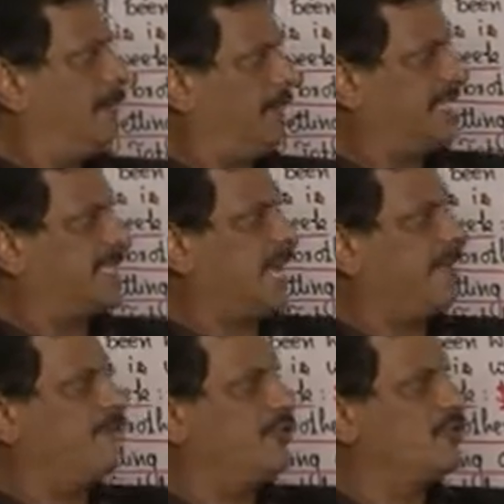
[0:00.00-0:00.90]
Please
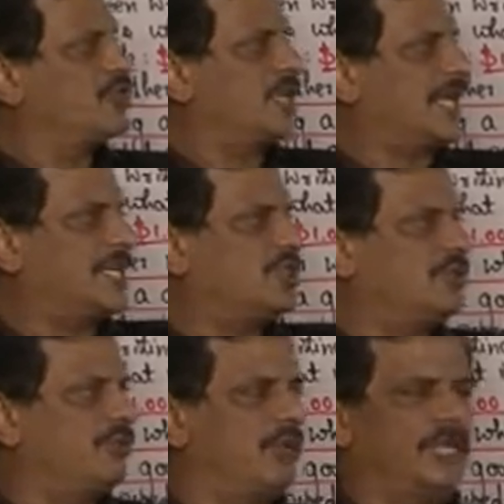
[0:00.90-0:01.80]
take few seconds
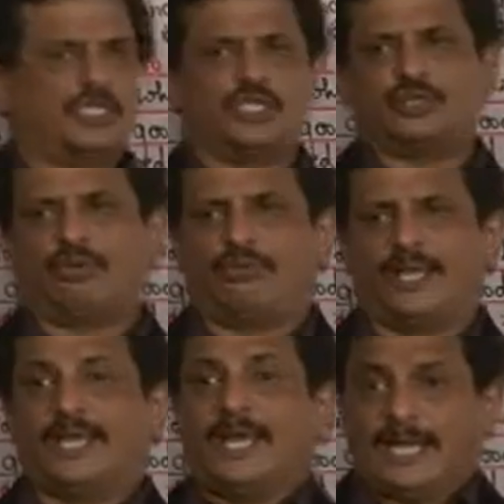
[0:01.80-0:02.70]
to read the
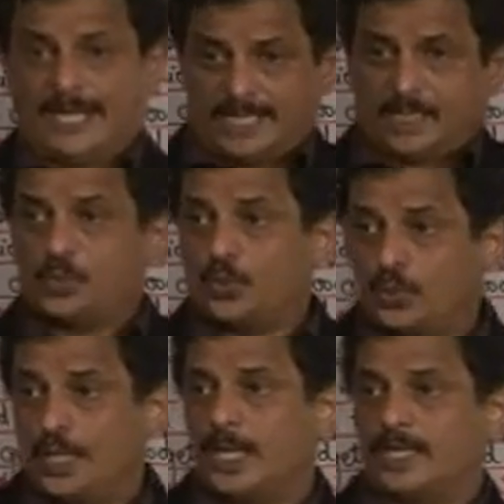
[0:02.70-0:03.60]
story. It is
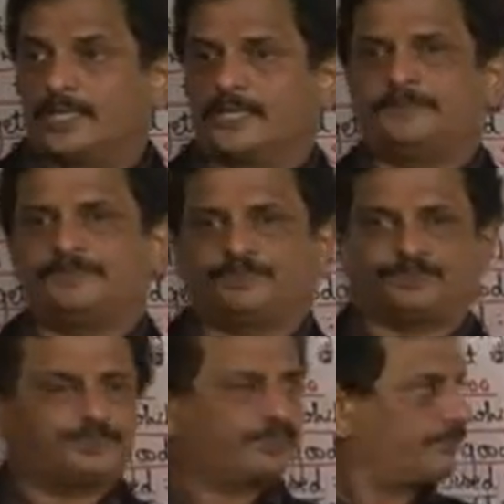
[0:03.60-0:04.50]
worth.
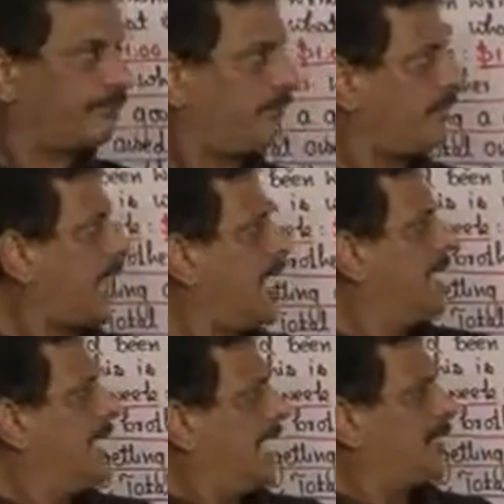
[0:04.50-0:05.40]

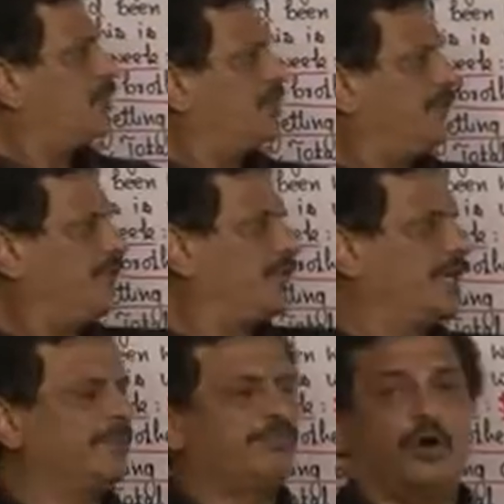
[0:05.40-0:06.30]
A
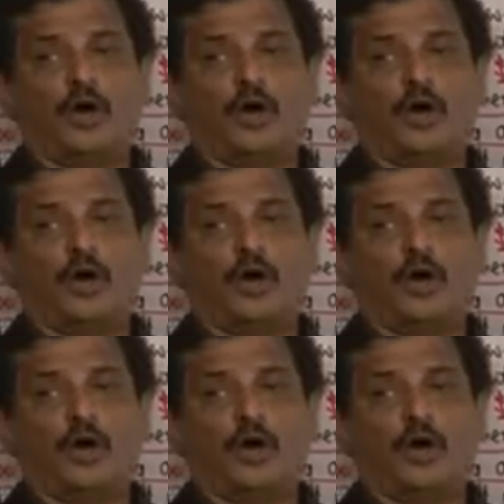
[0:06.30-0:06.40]
24-year-old